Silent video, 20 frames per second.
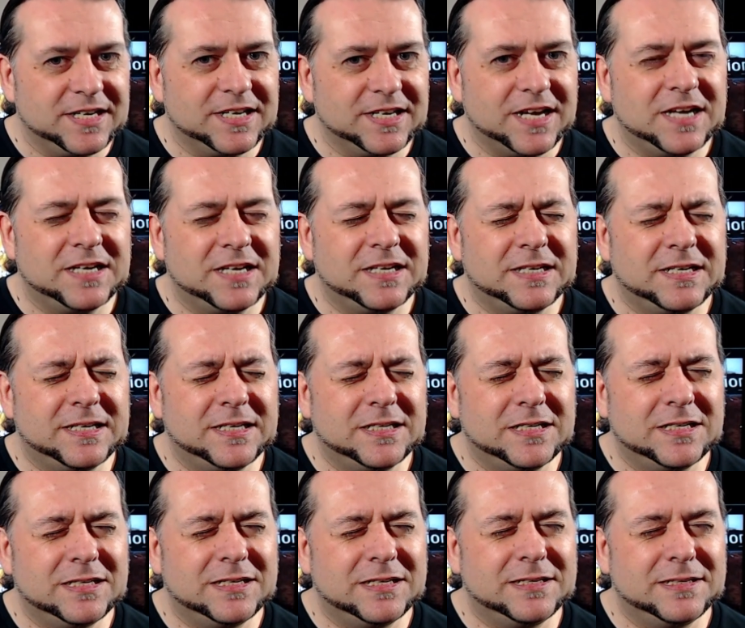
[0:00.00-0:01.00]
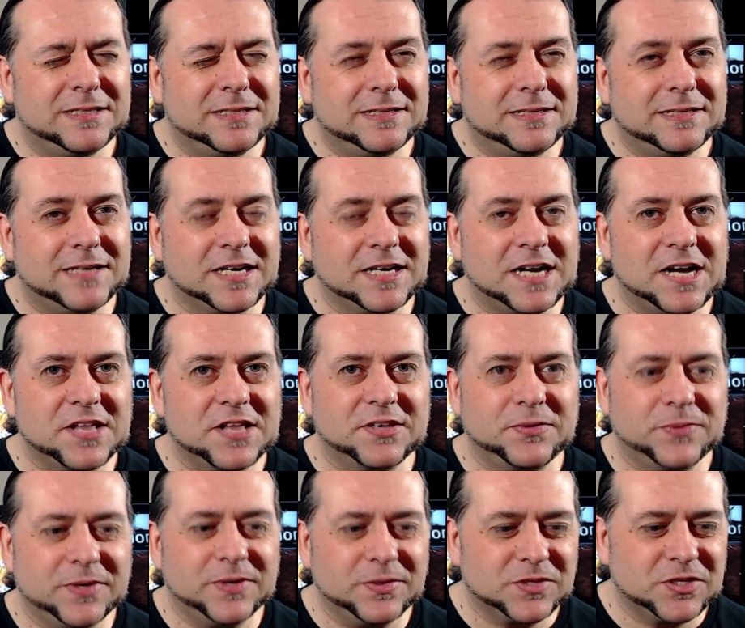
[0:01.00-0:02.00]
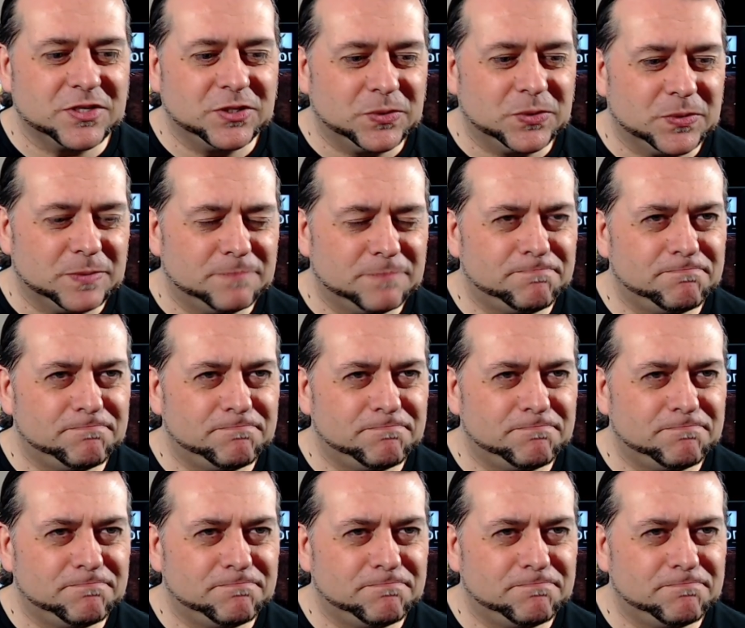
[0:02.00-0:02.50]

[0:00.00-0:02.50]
I can't think what it was called.